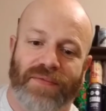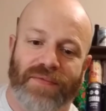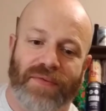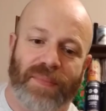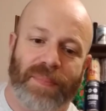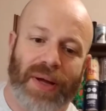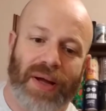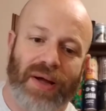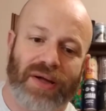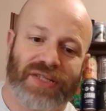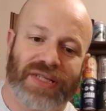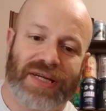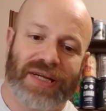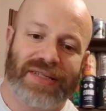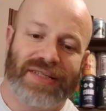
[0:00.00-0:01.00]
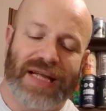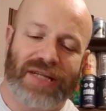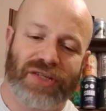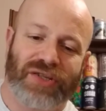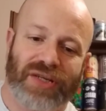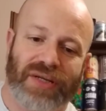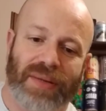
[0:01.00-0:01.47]
for passing
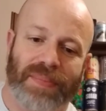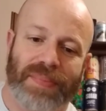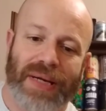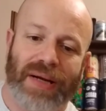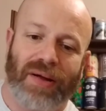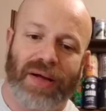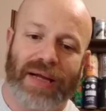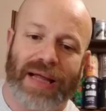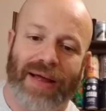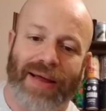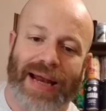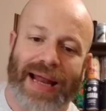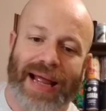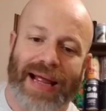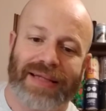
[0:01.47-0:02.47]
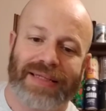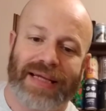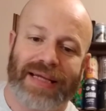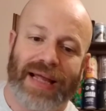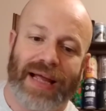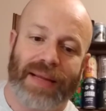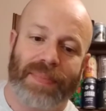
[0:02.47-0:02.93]
attention, a bit like our
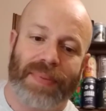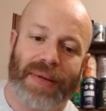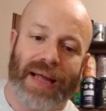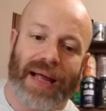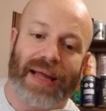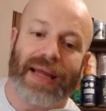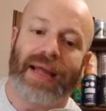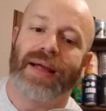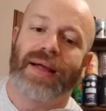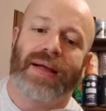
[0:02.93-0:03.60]
Atlantic APA.